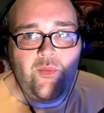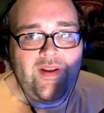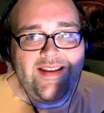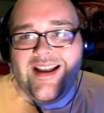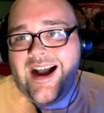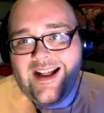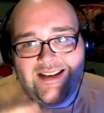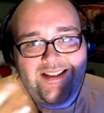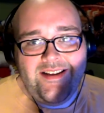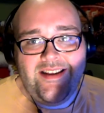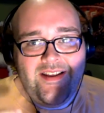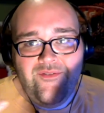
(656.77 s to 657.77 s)
We
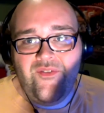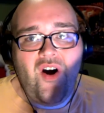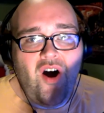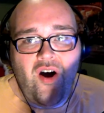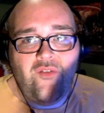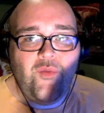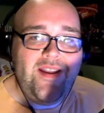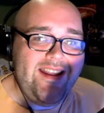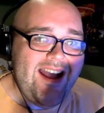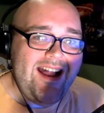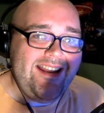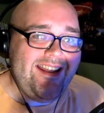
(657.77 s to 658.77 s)
gotta evolve. We
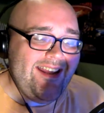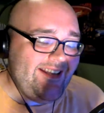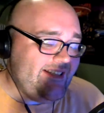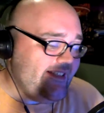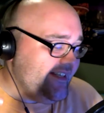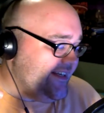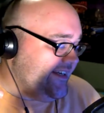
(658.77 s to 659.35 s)
gotta get